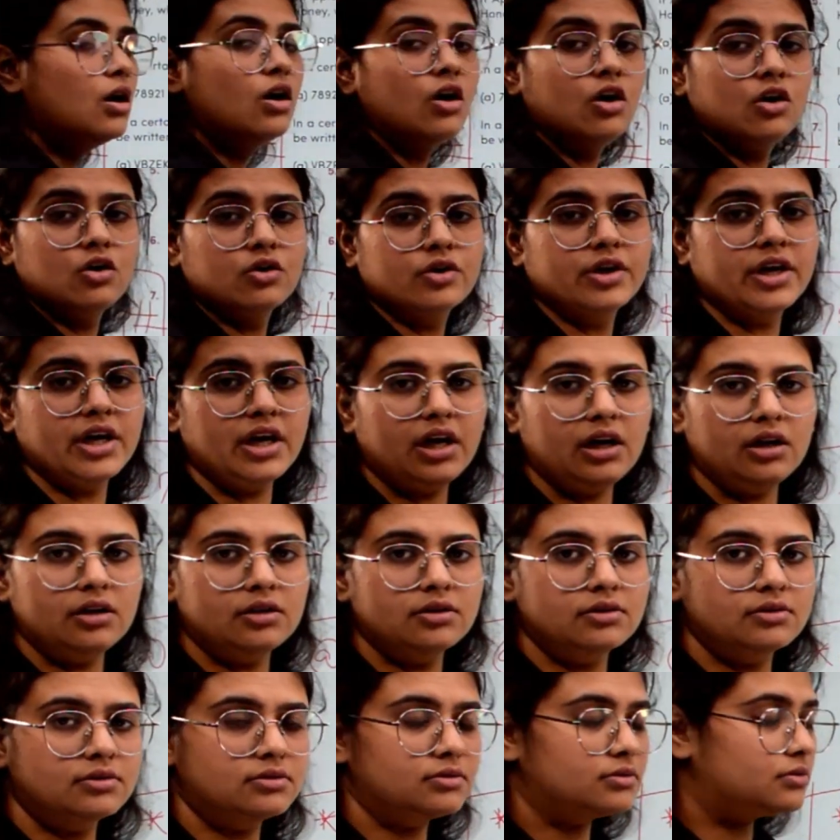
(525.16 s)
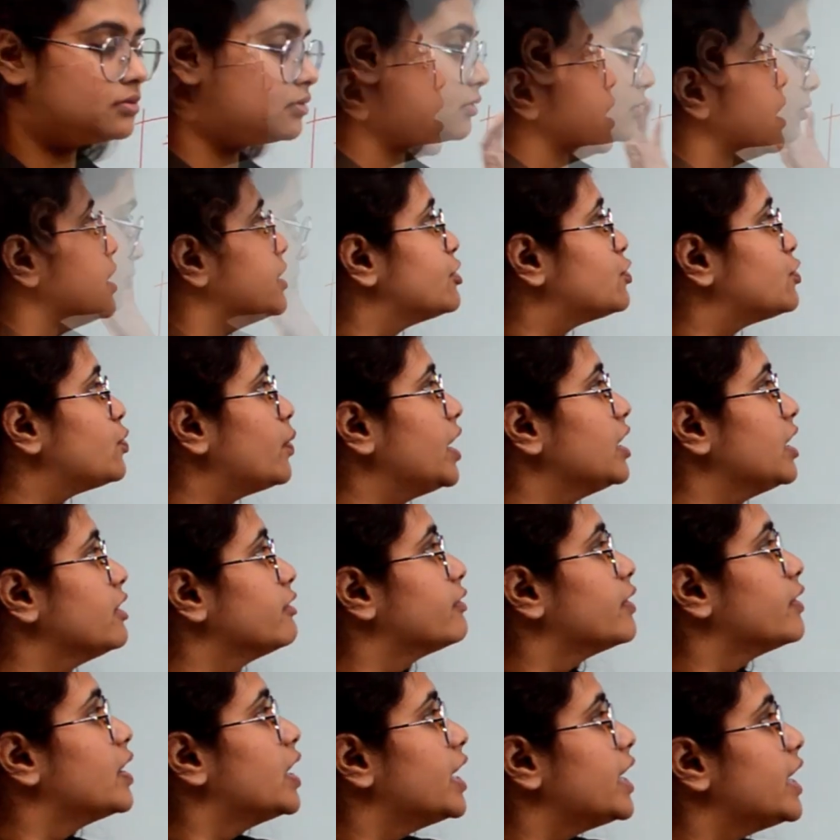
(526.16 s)
Okay. 12.
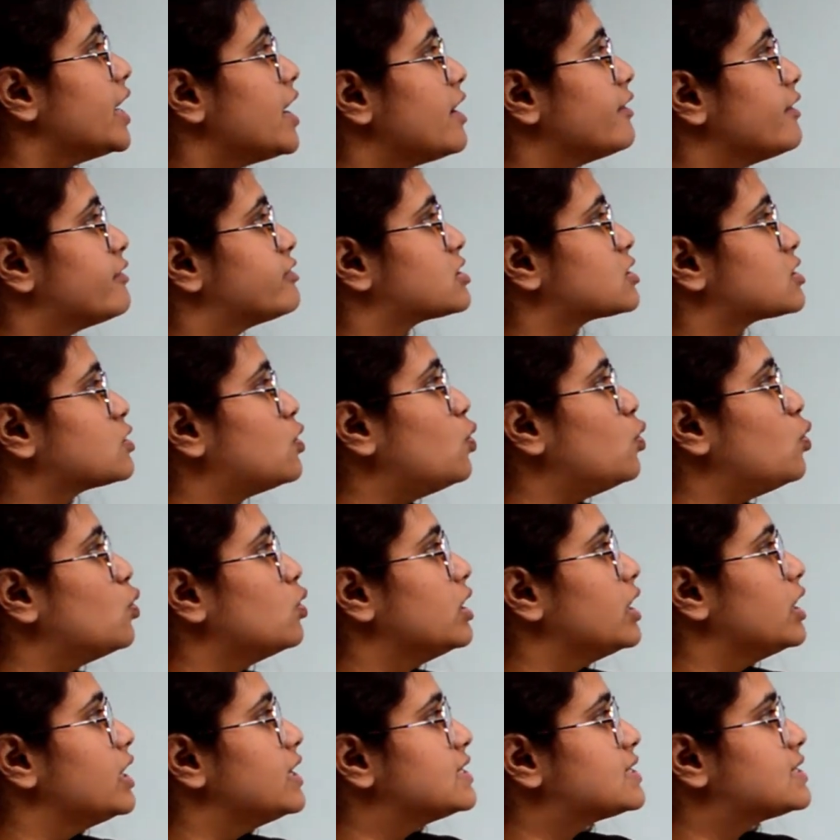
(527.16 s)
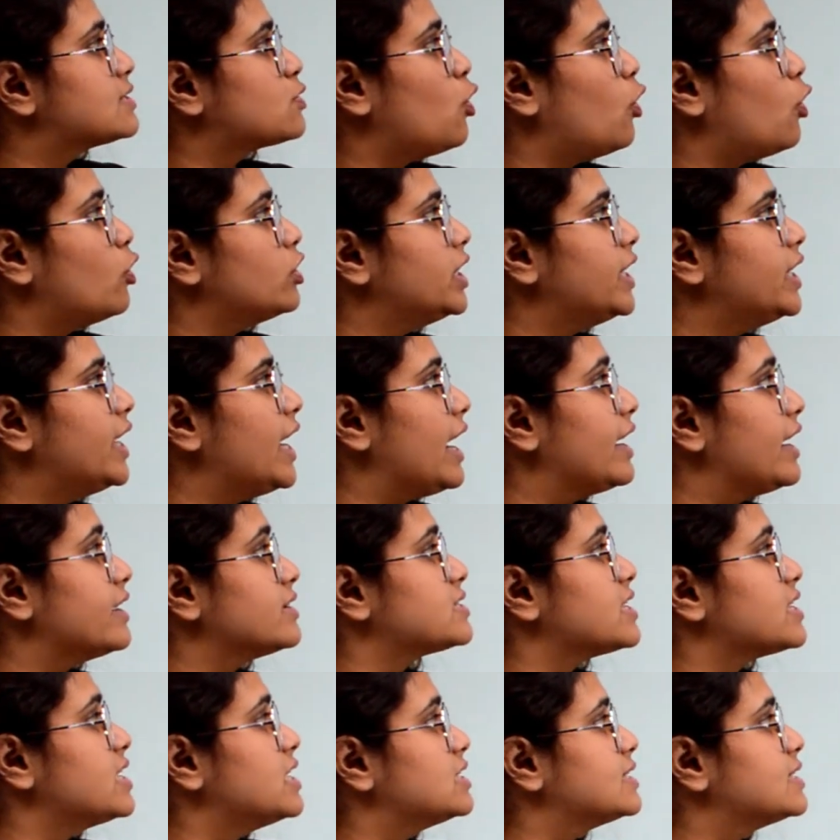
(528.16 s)
If school is coded
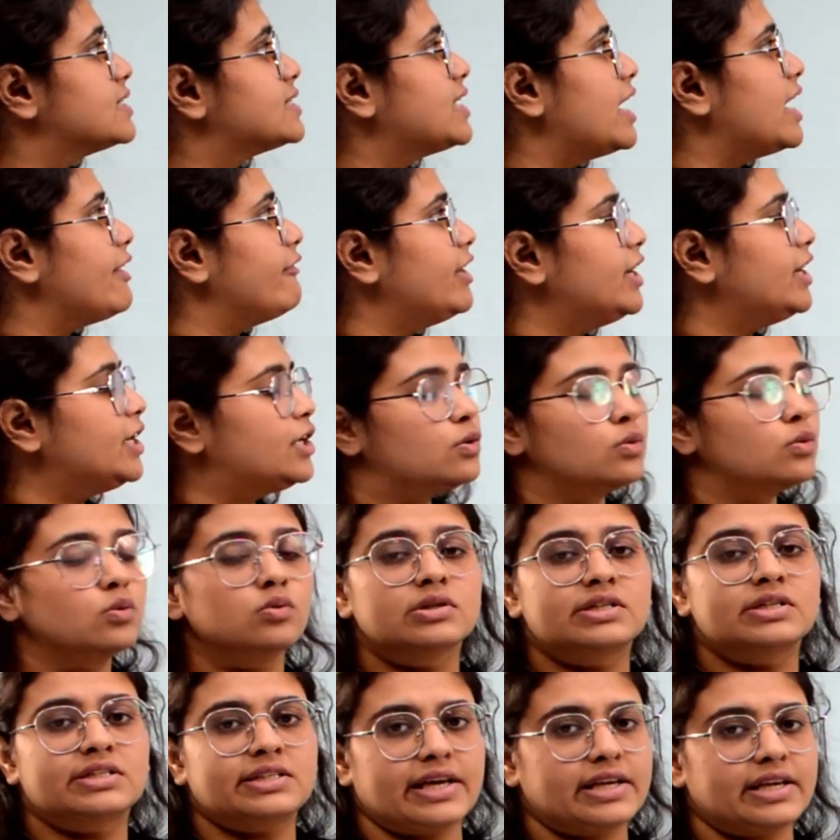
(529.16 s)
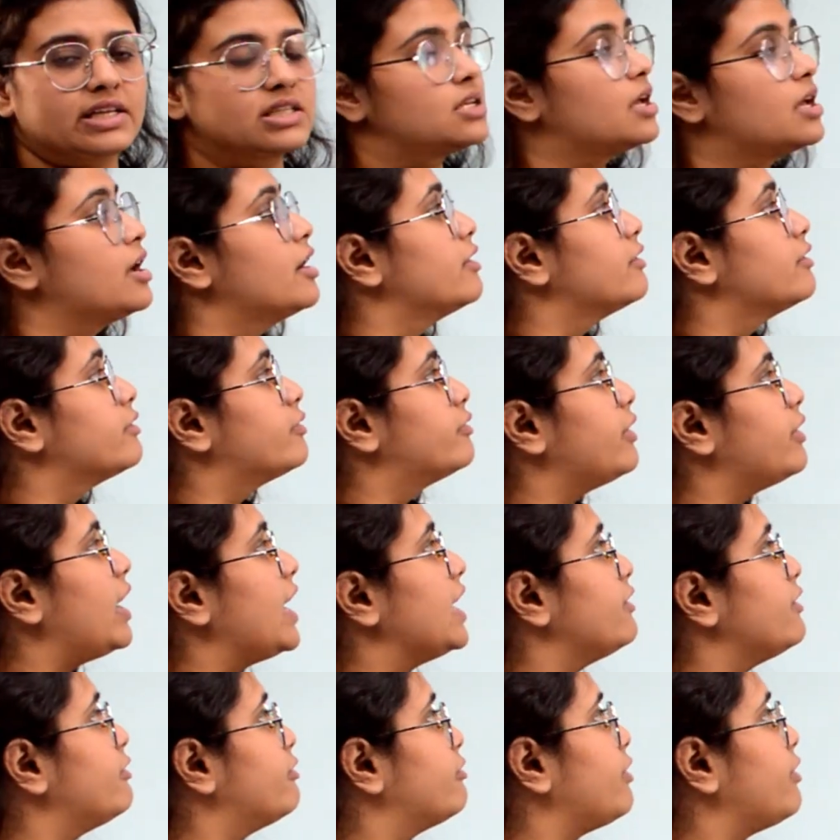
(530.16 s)
as
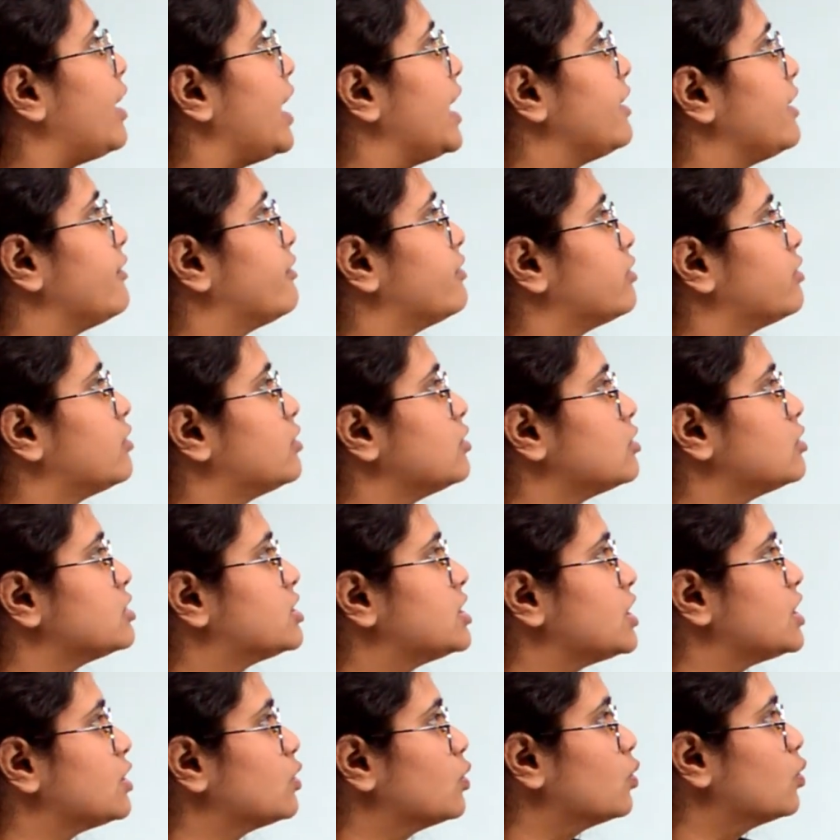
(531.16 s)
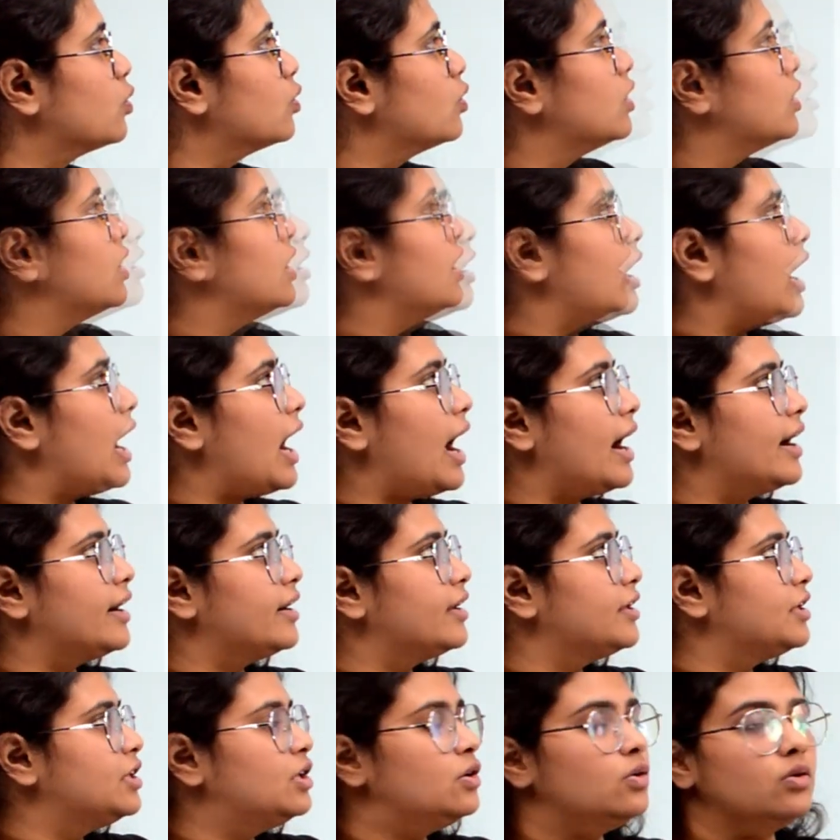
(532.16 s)
726550 and
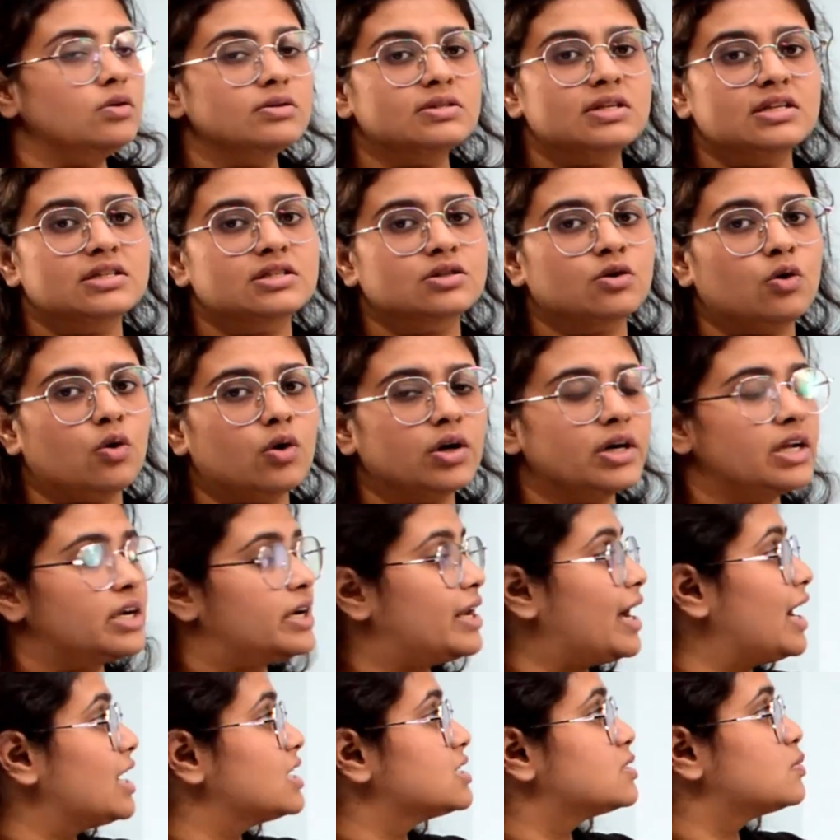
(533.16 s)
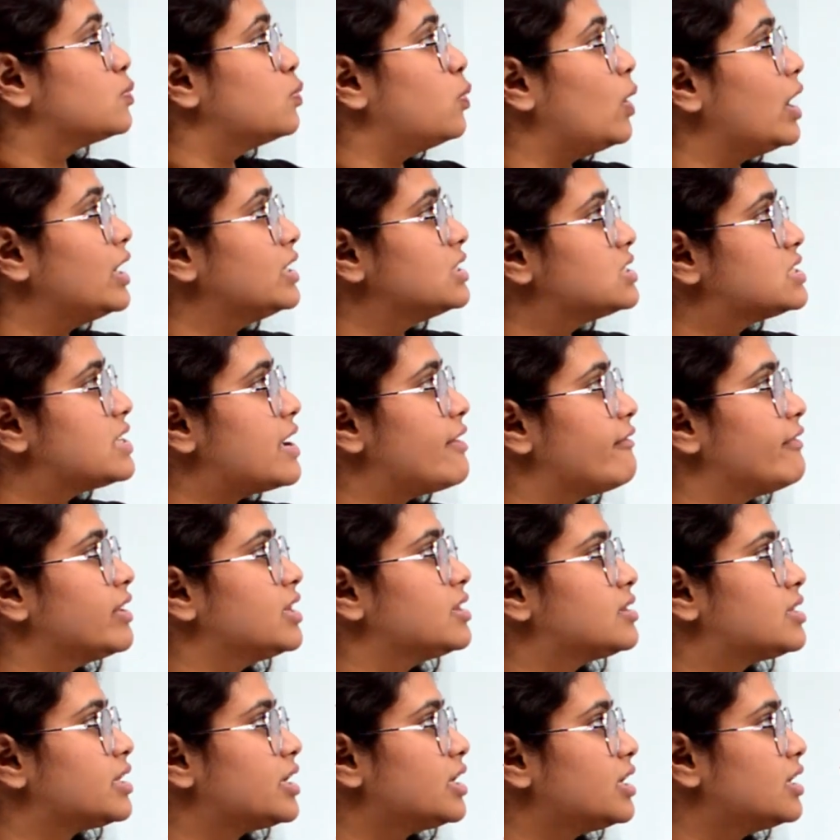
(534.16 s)
use is coded as
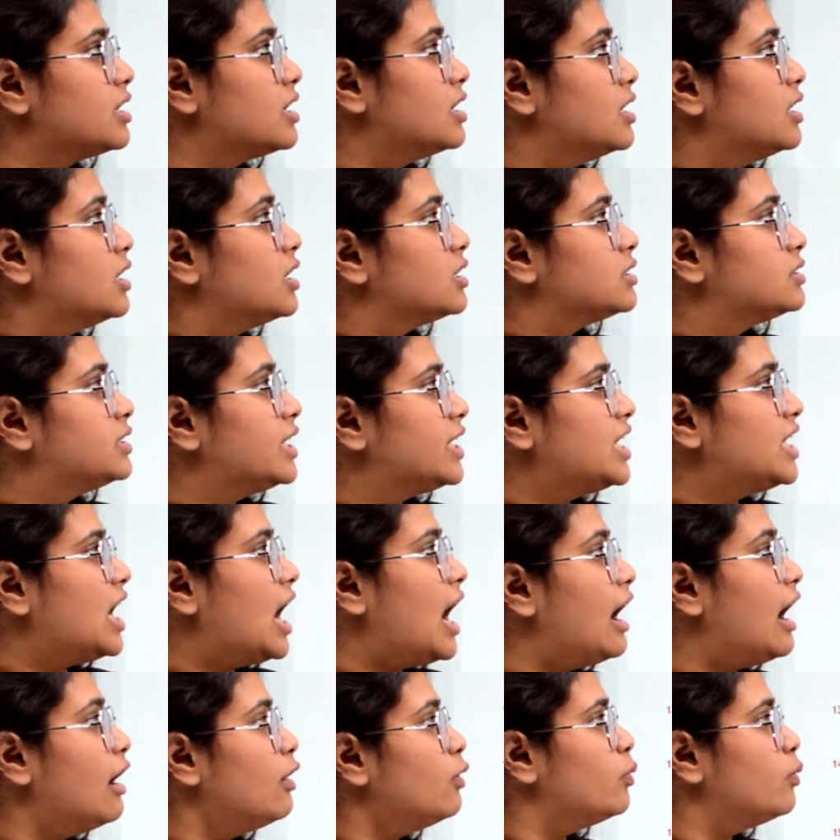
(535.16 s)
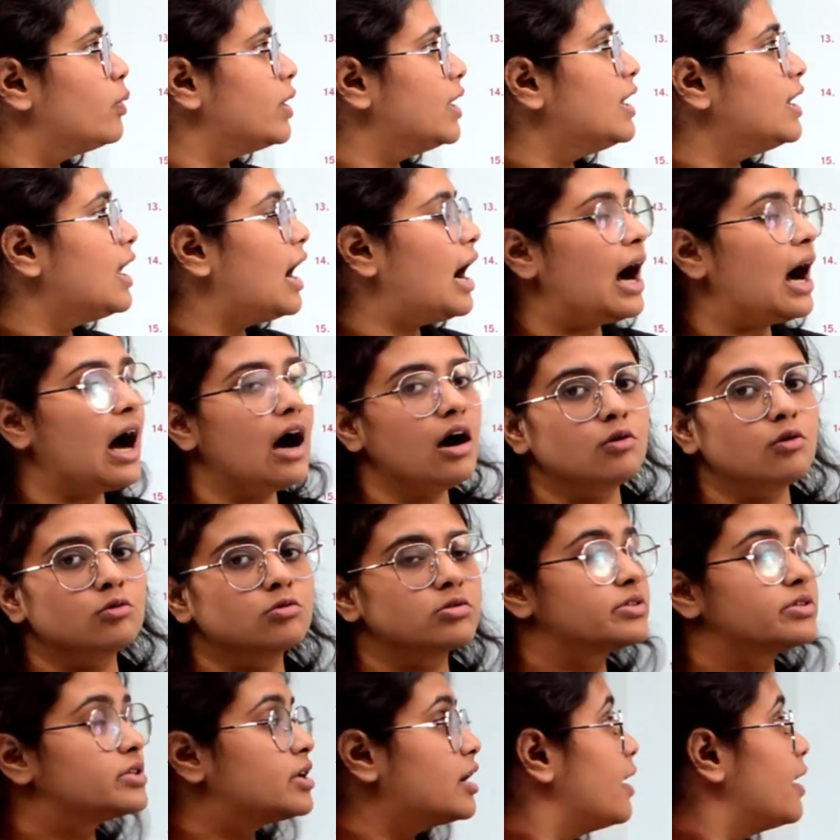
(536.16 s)
173, then how will
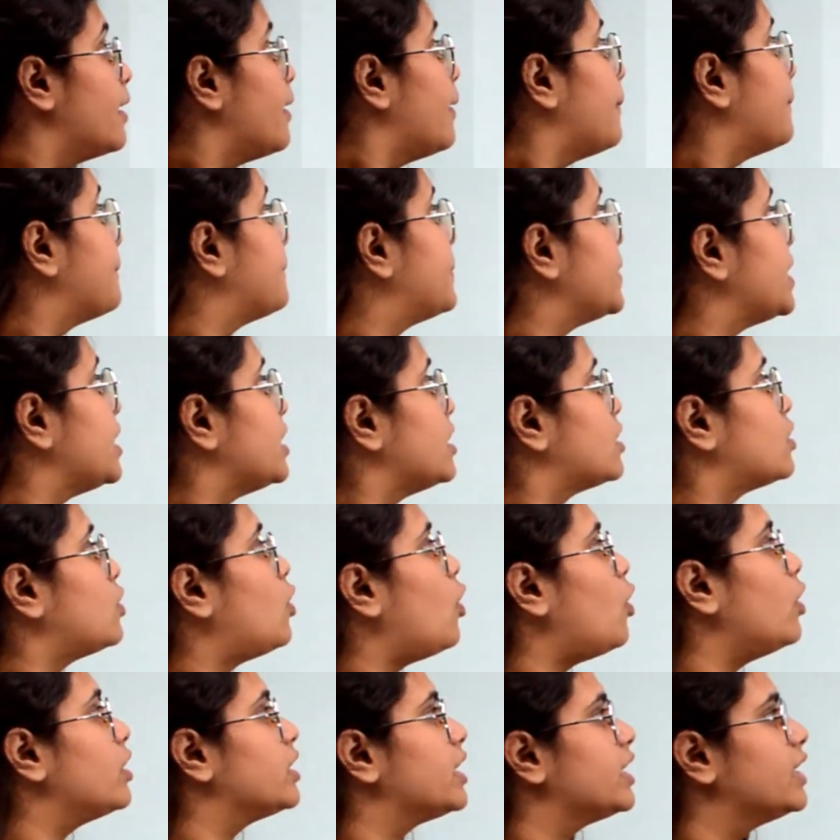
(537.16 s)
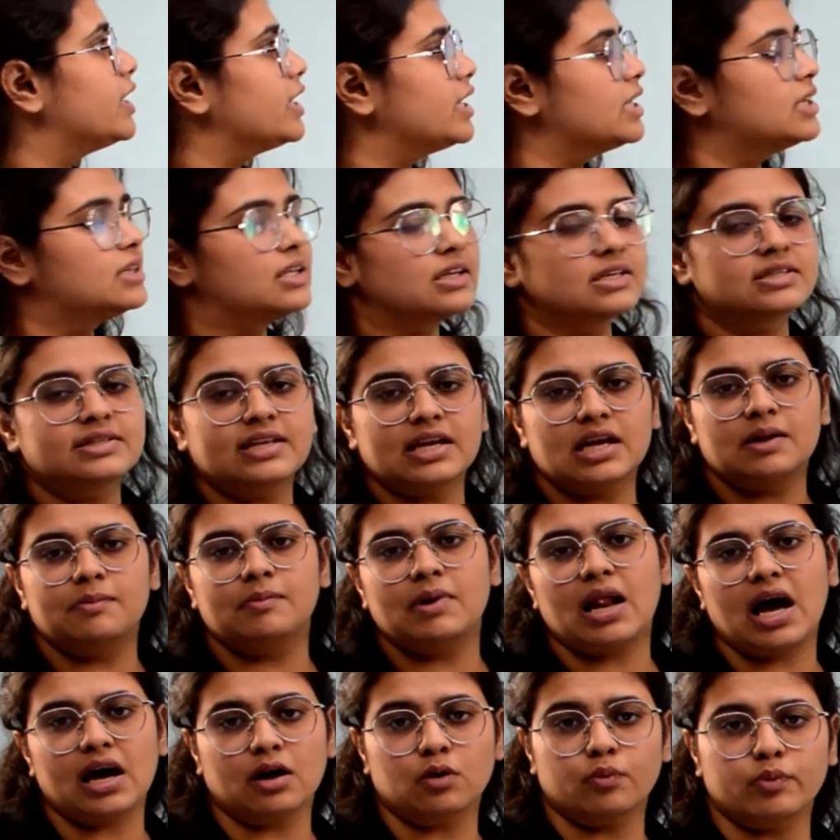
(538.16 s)
house be coded in the same
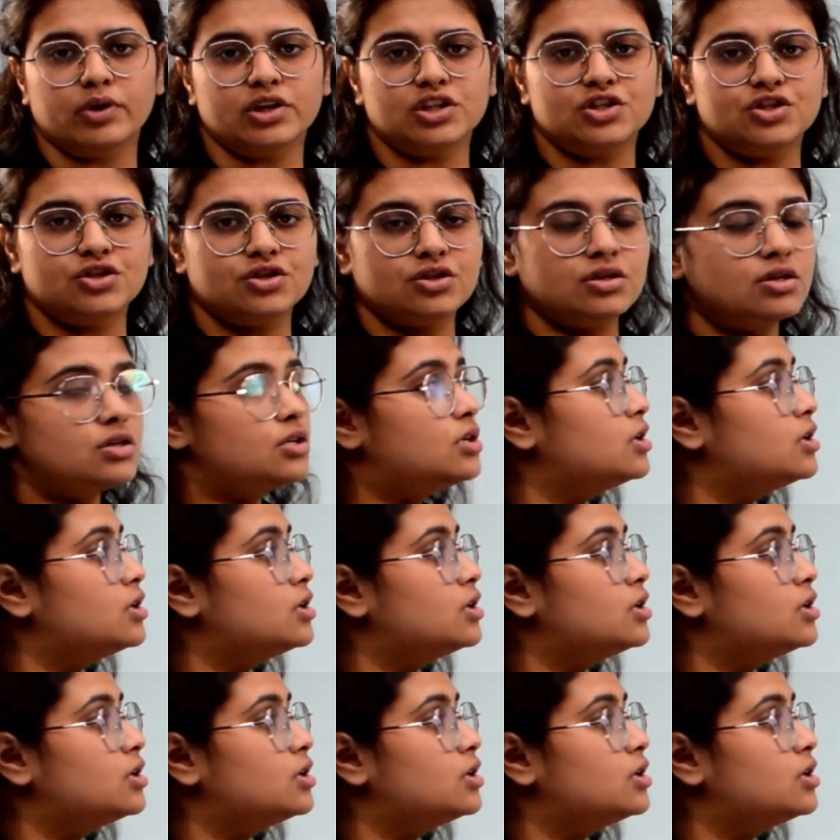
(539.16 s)
language?